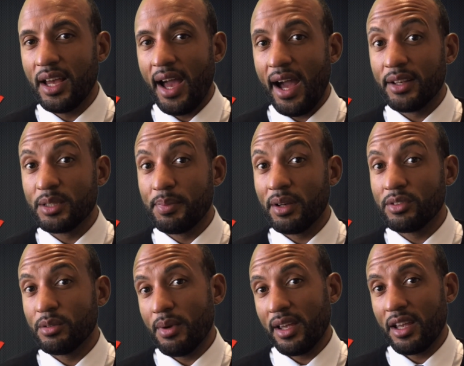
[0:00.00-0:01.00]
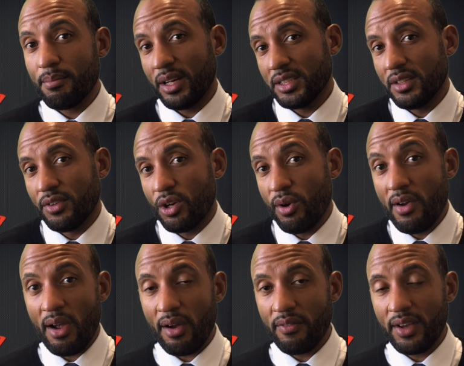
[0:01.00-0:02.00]
and has been able to make a massive career
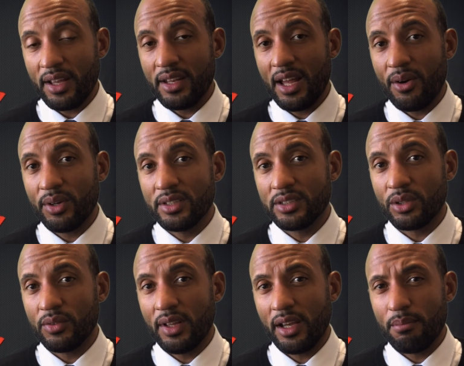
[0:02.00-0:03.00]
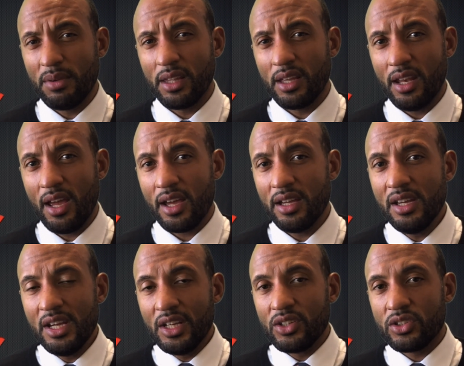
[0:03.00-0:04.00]
out of it, and now he's sort of like a millionaire.
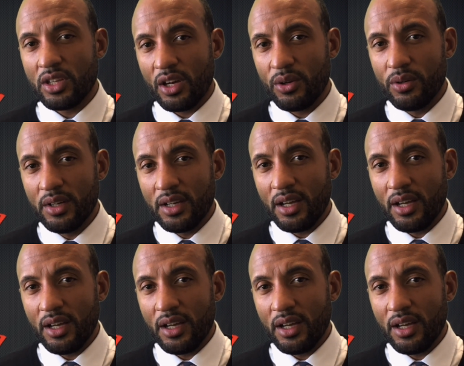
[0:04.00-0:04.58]
So